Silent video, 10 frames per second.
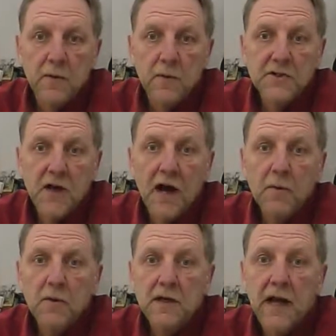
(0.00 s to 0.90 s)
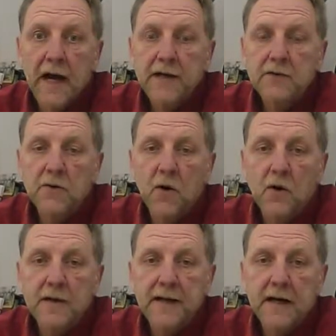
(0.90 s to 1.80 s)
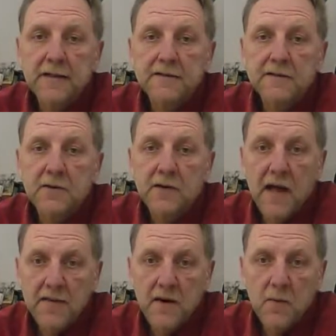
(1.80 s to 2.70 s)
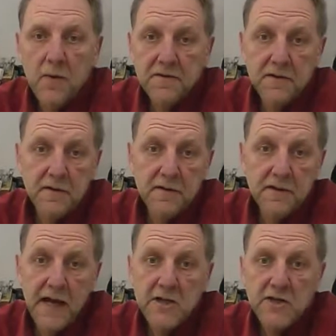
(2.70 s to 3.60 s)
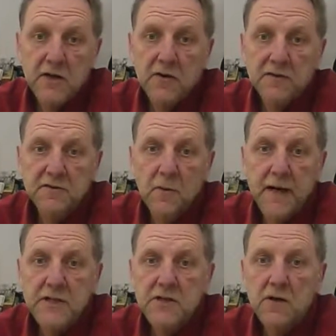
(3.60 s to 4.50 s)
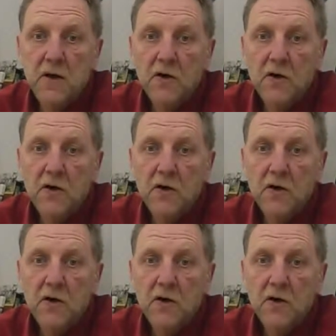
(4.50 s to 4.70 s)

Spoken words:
which I would like to organize together with the nature conservation